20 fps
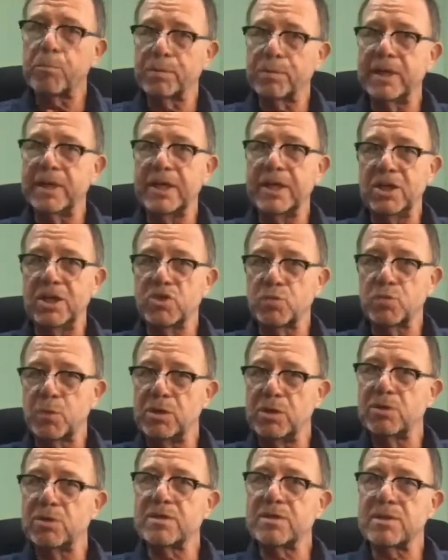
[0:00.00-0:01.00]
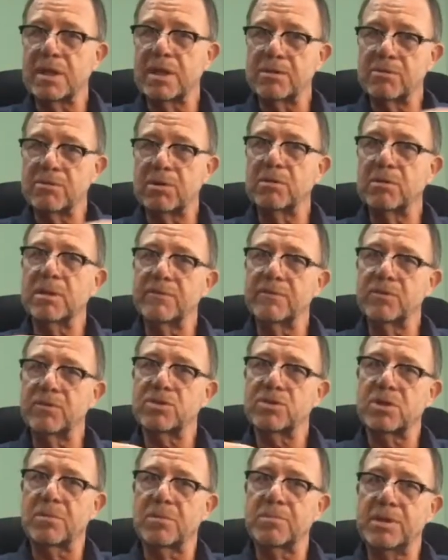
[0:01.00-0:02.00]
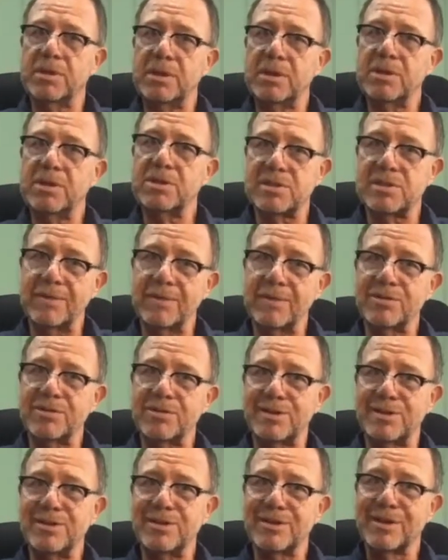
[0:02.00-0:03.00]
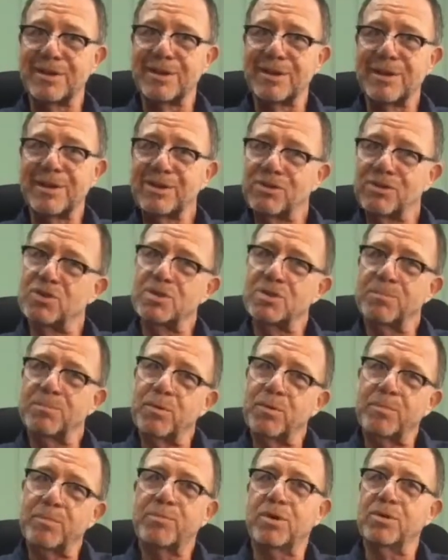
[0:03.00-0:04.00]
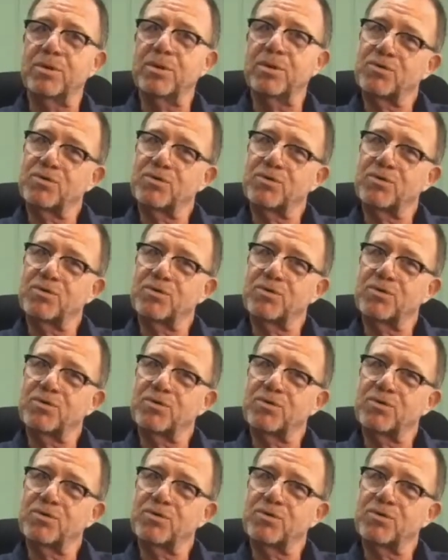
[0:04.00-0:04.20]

place when you start to deliver some of these services to support products